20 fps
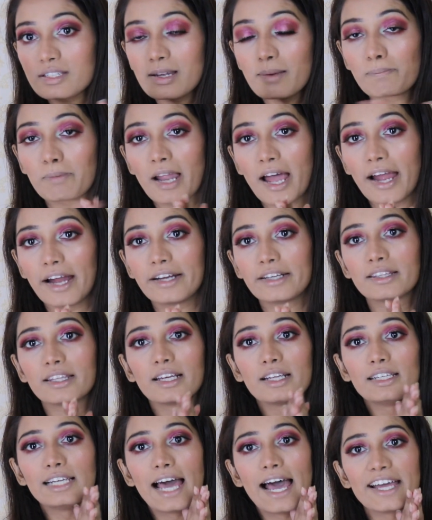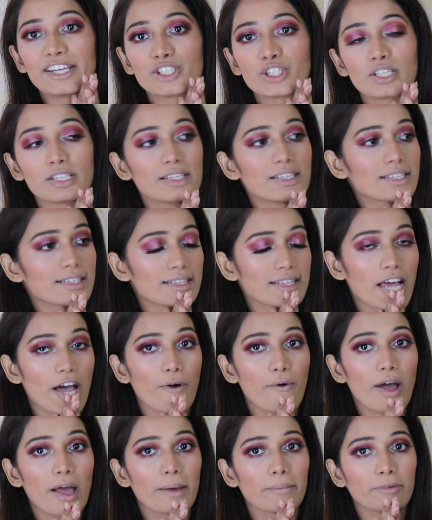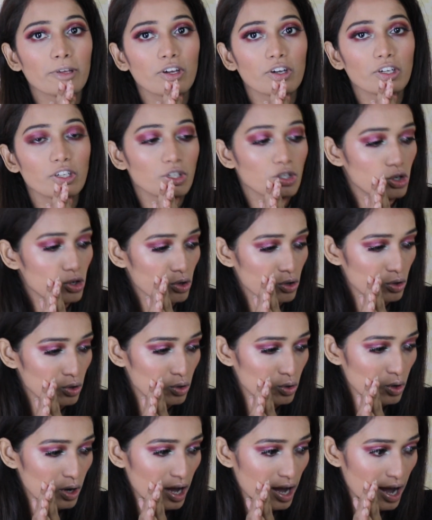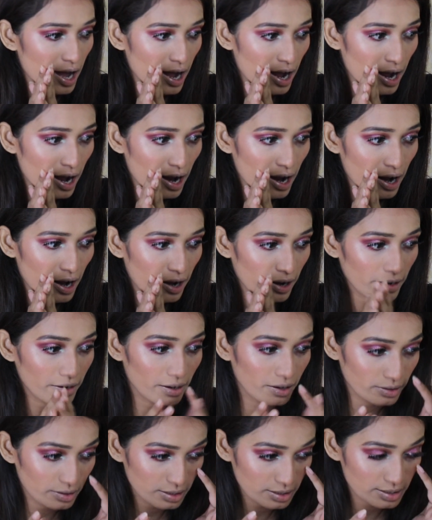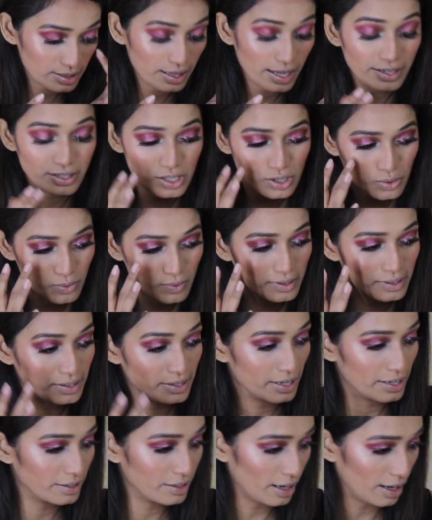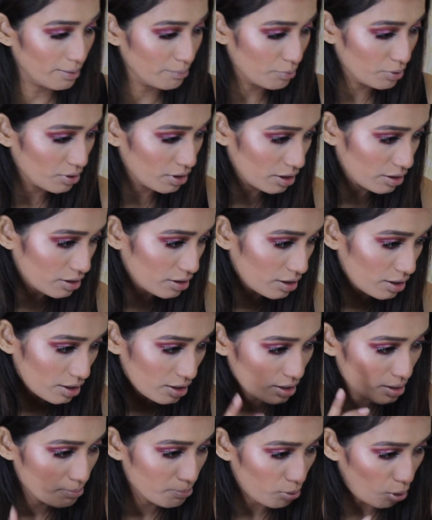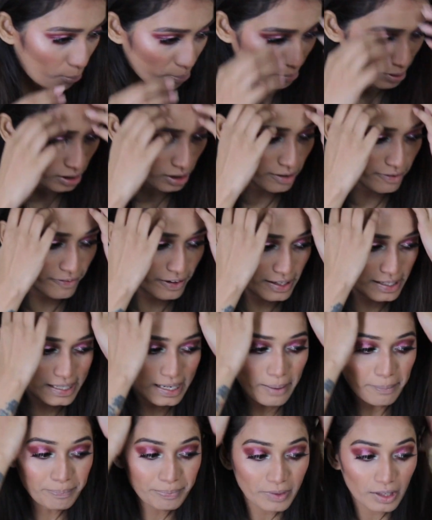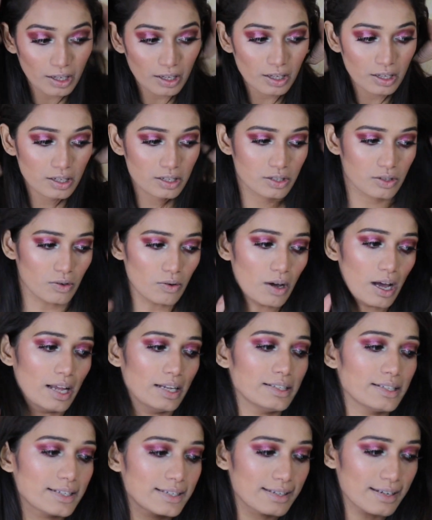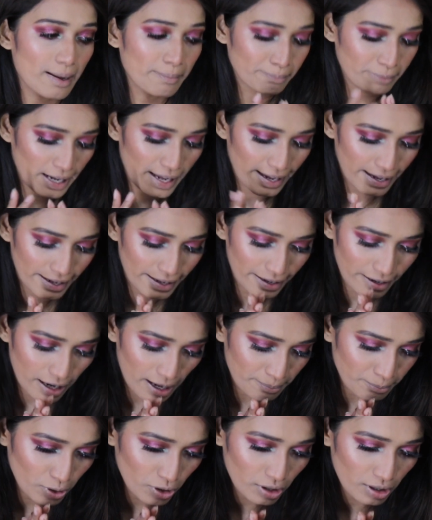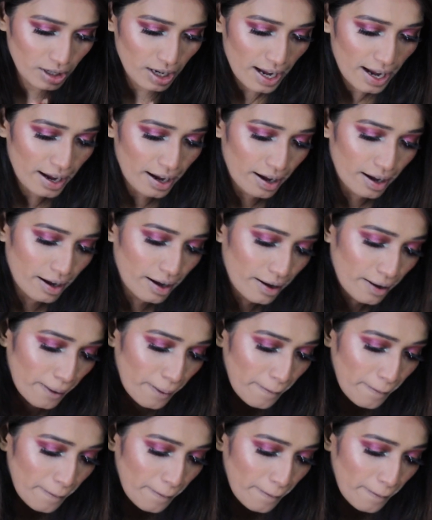applied the lashes. Now I'm going to add, this lashes will take time to get properly fixed up. So I'll just apply, I'm going to add